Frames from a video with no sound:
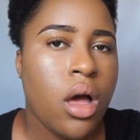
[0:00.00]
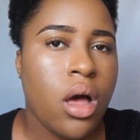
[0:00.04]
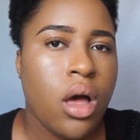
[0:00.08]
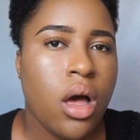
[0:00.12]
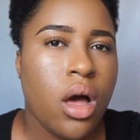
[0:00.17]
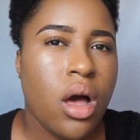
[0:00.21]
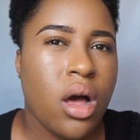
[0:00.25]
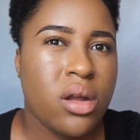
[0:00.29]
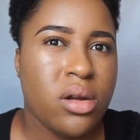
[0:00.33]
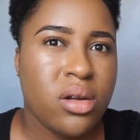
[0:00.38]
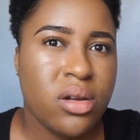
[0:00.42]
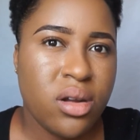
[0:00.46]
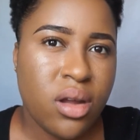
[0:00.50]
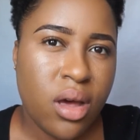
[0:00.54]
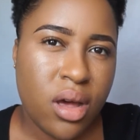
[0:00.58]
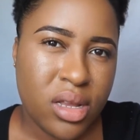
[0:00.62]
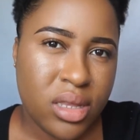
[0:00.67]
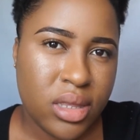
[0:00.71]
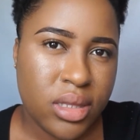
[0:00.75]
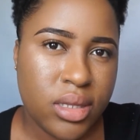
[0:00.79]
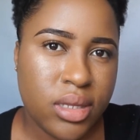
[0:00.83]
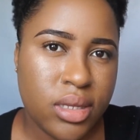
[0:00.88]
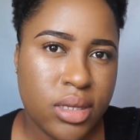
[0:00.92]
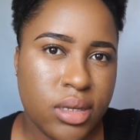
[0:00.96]
a lot.
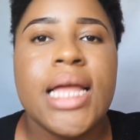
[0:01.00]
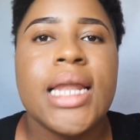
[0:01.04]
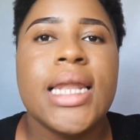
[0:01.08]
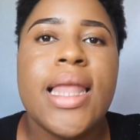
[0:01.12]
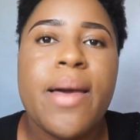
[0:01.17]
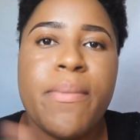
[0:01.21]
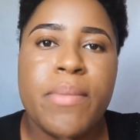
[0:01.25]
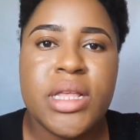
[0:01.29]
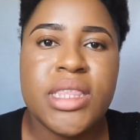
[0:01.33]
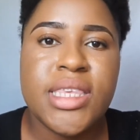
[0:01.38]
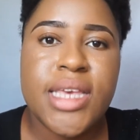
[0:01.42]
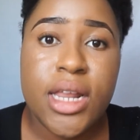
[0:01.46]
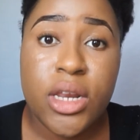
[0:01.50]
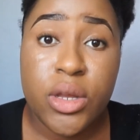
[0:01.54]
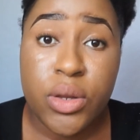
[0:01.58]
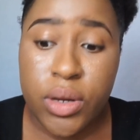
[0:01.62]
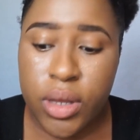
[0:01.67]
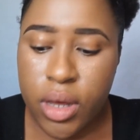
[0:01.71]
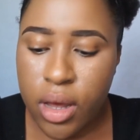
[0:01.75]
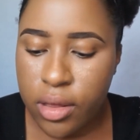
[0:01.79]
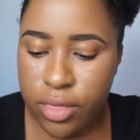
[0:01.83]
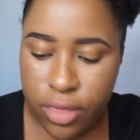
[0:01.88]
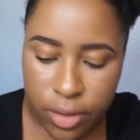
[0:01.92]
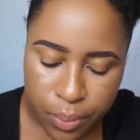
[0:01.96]
Let me tell you the
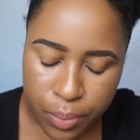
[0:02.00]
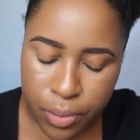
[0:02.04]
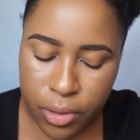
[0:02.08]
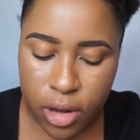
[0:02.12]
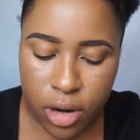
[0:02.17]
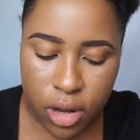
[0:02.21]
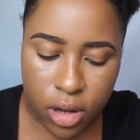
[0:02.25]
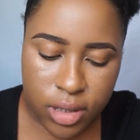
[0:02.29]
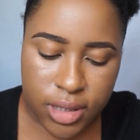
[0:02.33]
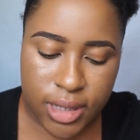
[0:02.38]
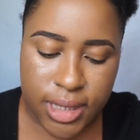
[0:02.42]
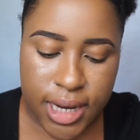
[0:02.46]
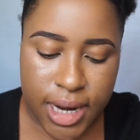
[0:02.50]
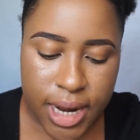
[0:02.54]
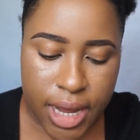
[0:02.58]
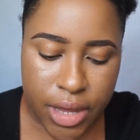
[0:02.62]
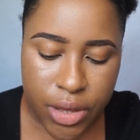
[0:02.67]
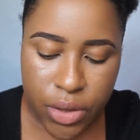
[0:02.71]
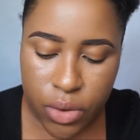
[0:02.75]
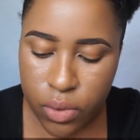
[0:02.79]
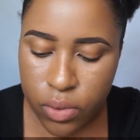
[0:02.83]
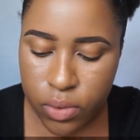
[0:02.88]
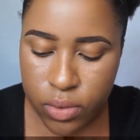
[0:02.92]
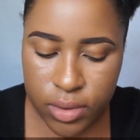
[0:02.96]
other products that I
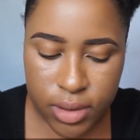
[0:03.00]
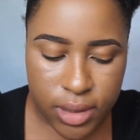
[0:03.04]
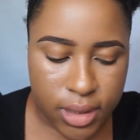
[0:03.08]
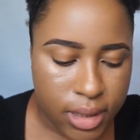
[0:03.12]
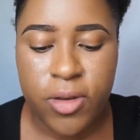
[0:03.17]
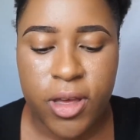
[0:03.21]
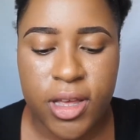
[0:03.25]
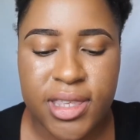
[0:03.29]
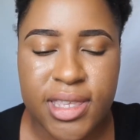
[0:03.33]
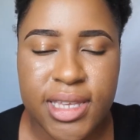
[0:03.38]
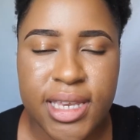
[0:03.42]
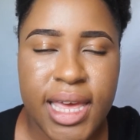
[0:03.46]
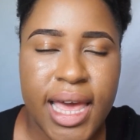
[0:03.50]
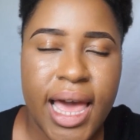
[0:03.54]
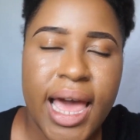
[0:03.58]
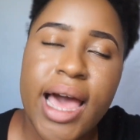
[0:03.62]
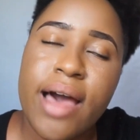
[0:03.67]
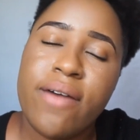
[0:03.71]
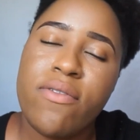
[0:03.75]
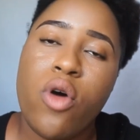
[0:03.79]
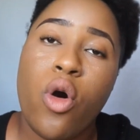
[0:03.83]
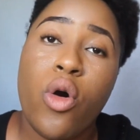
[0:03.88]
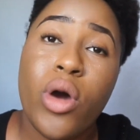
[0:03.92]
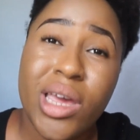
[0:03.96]
use. Obviously I
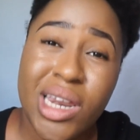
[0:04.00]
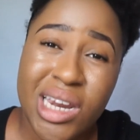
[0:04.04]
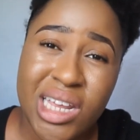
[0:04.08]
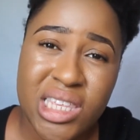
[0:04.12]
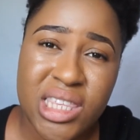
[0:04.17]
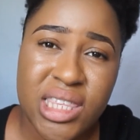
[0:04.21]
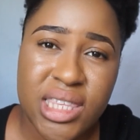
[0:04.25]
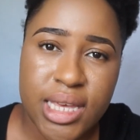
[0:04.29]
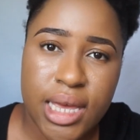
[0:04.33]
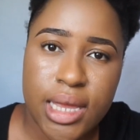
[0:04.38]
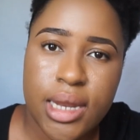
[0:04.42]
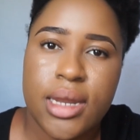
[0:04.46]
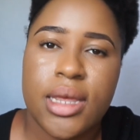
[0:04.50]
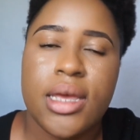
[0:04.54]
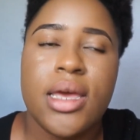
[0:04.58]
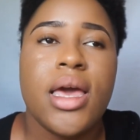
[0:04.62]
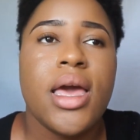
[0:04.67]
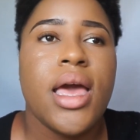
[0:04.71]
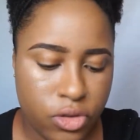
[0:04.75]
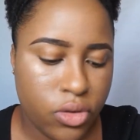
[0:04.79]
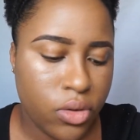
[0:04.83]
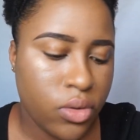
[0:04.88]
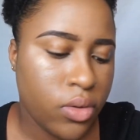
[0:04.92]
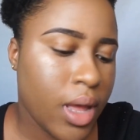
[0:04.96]
have oily skin,
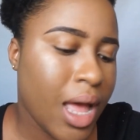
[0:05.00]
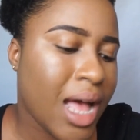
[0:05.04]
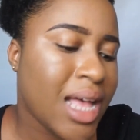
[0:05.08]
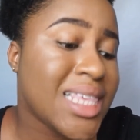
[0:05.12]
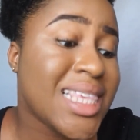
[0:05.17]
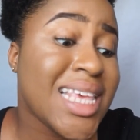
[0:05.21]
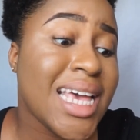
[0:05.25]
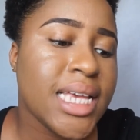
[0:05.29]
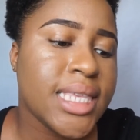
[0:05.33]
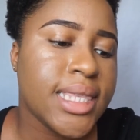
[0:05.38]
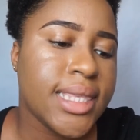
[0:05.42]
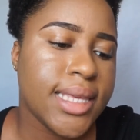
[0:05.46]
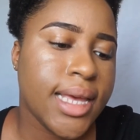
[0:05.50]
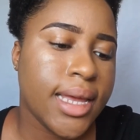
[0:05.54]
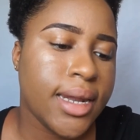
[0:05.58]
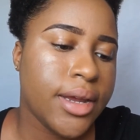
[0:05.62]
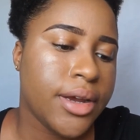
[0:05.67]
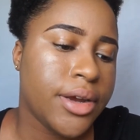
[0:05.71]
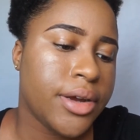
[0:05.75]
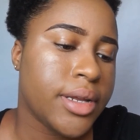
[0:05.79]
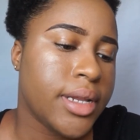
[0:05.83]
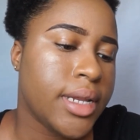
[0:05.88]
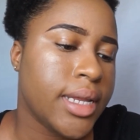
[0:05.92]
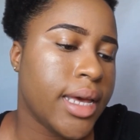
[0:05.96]
so as I said
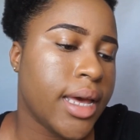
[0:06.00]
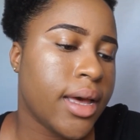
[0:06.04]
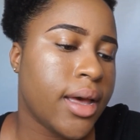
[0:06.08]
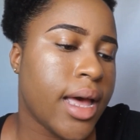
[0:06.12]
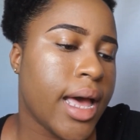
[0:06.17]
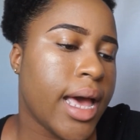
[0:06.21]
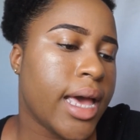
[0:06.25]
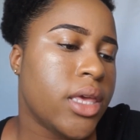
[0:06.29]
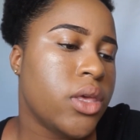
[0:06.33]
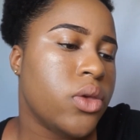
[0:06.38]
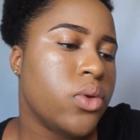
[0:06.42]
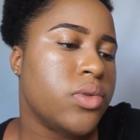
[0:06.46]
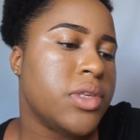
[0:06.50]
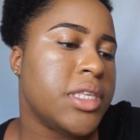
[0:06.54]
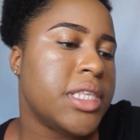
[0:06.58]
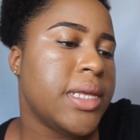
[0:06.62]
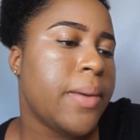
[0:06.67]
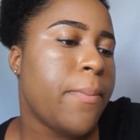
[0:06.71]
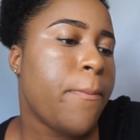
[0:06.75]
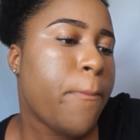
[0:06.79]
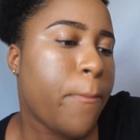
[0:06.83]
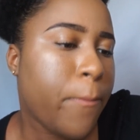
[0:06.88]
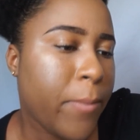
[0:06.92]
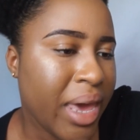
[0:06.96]
earlier, I use the
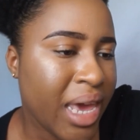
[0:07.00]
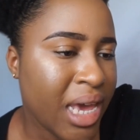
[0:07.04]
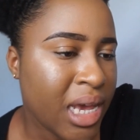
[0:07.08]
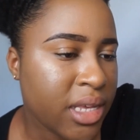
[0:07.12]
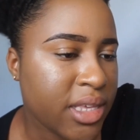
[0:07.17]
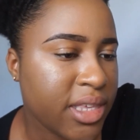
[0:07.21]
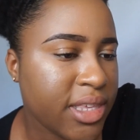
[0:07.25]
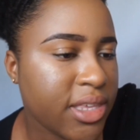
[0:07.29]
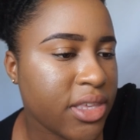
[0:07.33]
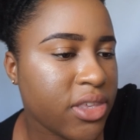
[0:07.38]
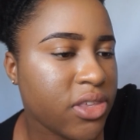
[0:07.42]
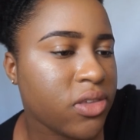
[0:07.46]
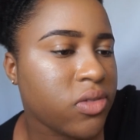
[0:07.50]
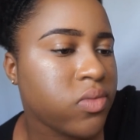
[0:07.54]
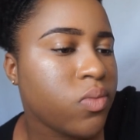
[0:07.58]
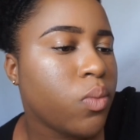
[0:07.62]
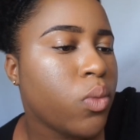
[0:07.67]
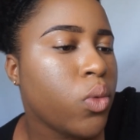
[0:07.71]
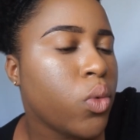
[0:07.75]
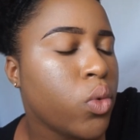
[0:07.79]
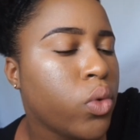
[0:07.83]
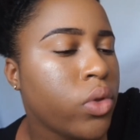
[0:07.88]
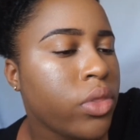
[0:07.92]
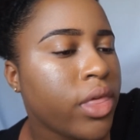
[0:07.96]
Beige
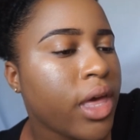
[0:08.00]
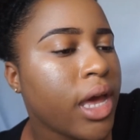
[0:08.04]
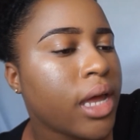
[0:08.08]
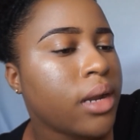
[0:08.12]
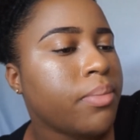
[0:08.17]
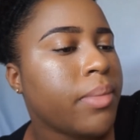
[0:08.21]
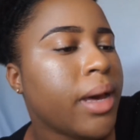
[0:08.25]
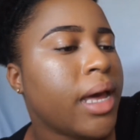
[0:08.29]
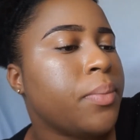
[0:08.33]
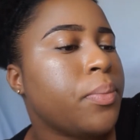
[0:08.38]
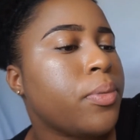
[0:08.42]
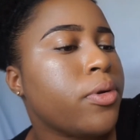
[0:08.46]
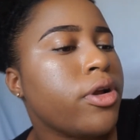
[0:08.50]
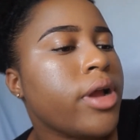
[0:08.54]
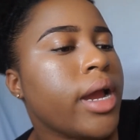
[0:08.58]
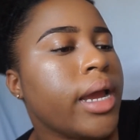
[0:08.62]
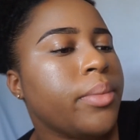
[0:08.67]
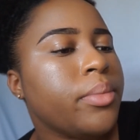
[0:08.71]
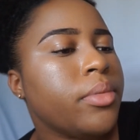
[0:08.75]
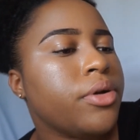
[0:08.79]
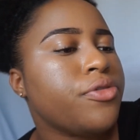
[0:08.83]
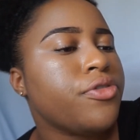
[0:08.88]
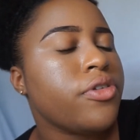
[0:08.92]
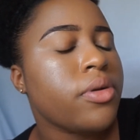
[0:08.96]
Smooth and Matte
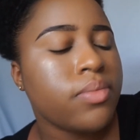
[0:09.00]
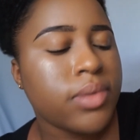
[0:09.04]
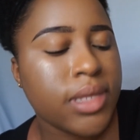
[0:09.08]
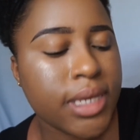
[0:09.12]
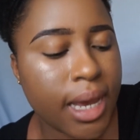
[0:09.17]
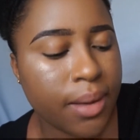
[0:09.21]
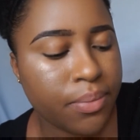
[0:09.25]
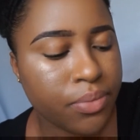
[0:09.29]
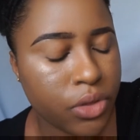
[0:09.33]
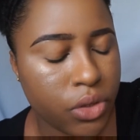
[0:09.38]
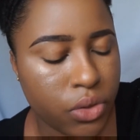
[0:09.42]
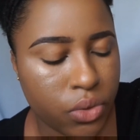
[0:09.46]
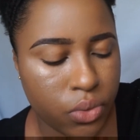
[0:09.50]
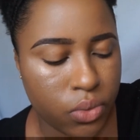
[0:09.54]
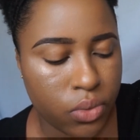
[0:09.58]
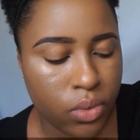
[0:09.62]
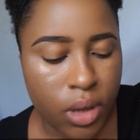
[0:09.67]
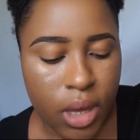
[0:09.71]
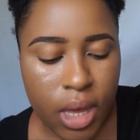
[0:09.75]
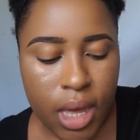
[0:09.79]
Primer from Catsuit,